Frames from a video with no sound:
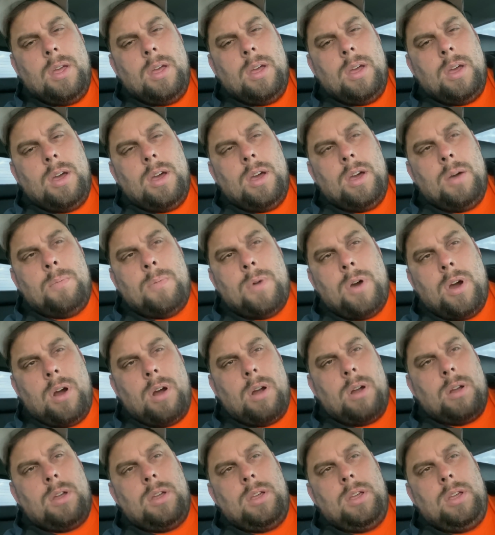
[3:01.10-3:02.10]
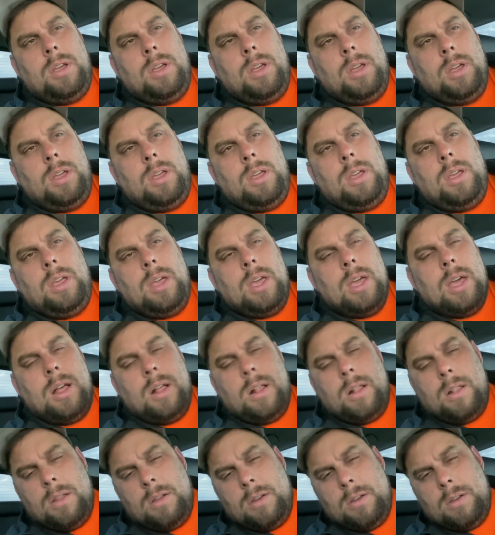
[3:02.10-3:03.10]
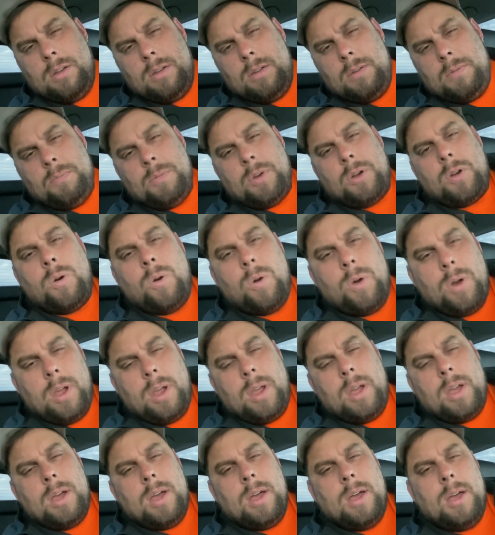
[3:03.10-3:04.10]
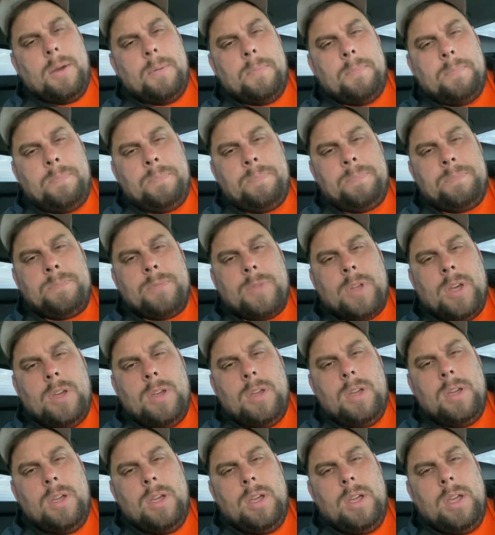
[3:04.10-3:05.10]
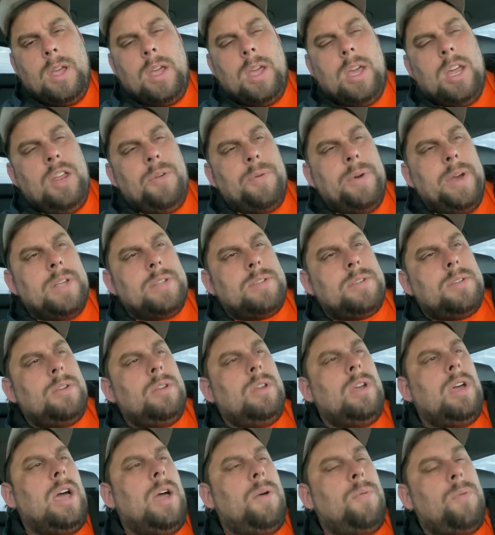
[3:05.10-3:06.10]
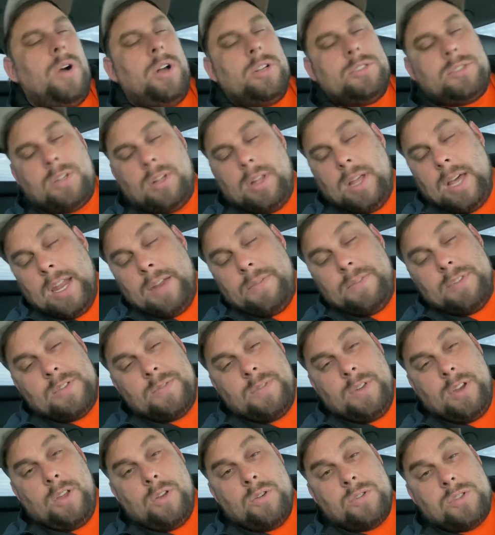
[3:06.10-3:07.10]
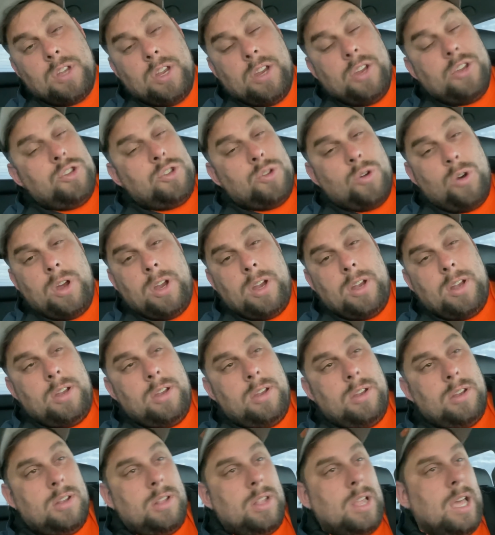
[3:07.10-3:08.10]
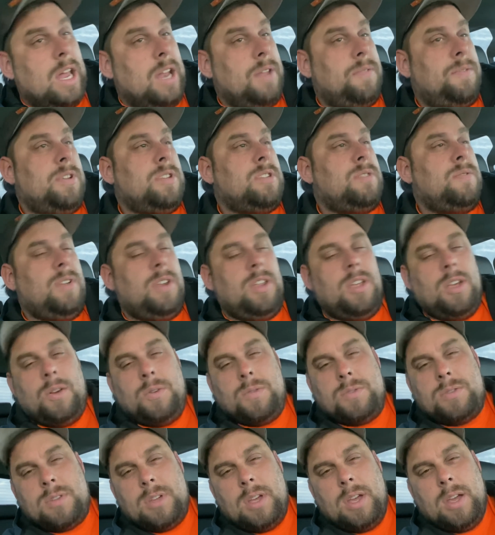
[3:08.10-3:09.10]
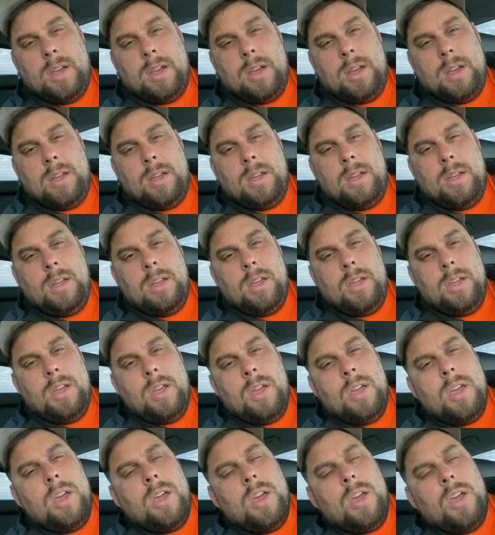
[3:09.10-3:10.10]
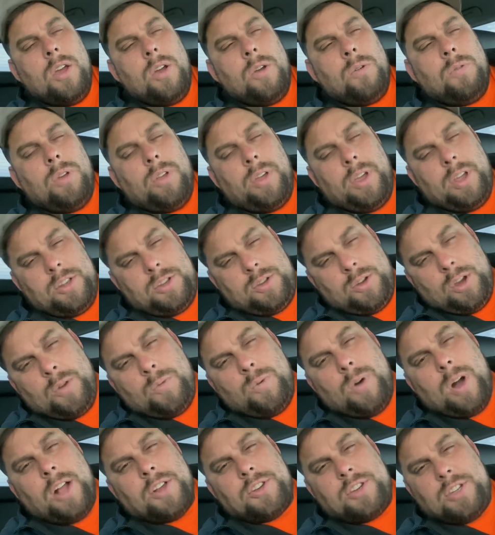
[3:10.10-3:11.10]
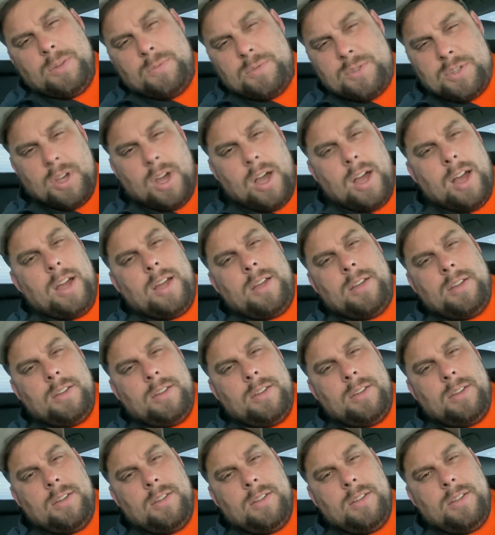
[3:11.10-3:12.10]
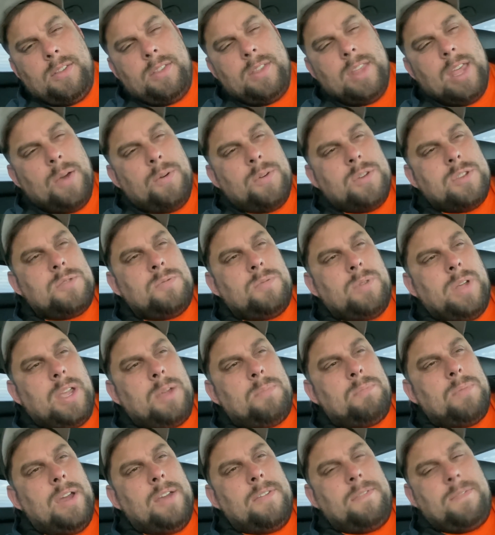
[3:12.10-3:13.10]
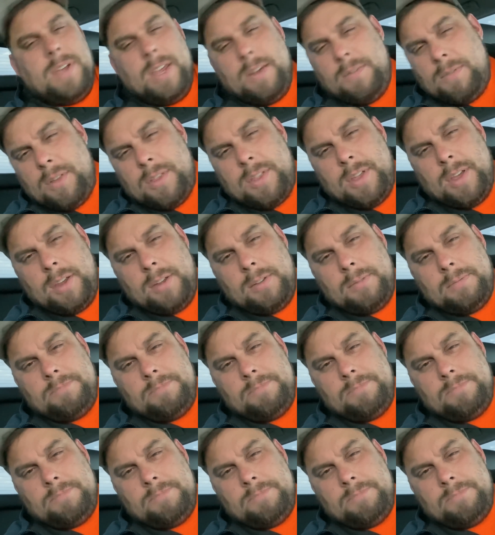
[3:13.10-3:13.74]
REEL McCoy. Anyways, I watched a lot of his videos and enjoyed a lot of his videos. Really enjoyed watching him saw. That was like my favorite thing.